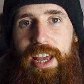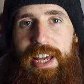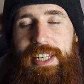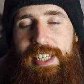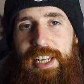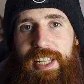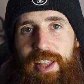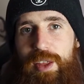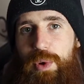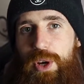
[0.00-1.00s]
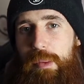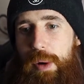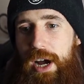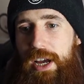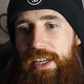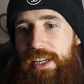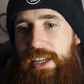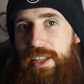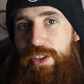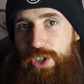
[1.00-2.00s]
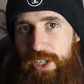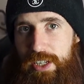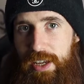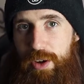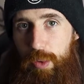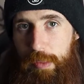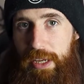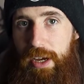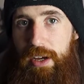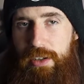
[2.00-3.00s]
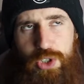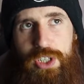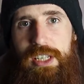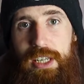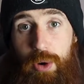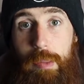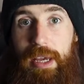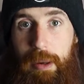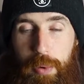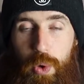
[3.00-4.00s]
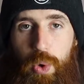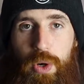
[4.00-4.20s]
head decided that they were going to buy the GT Omega Pro.